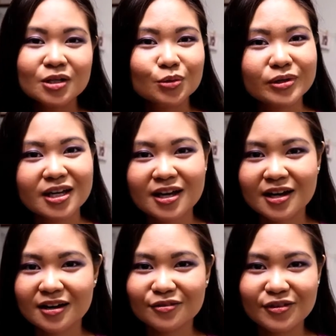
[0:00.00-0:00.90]
We
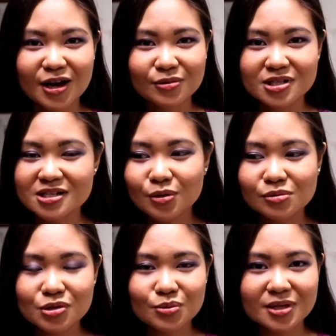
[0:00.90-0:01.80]
have our
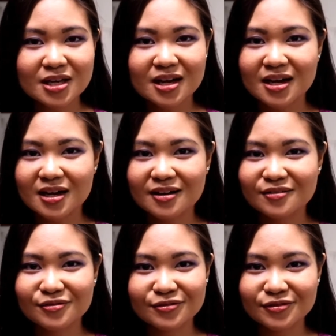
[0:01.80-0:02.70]
phones, we
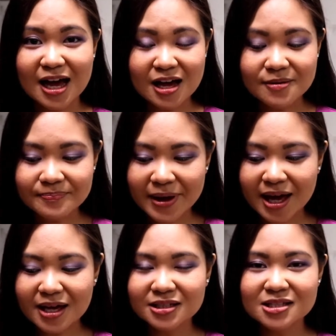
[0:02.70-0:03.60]
have
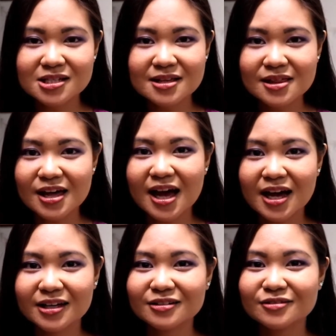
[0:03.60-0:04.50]
iPads
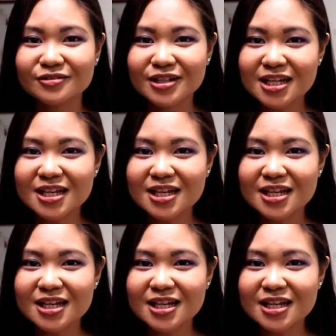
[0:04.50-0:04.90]
that really